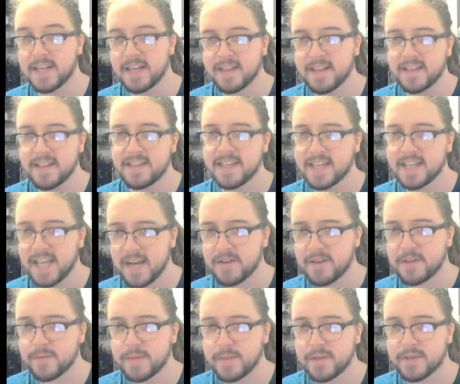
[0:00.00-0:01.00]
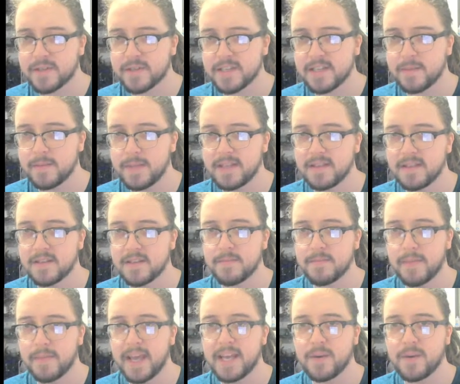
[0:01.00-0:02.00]
I think the encounter builder is going to be the
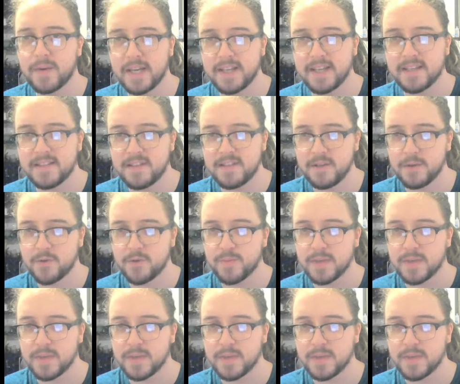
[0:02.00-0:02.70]
main way it's used,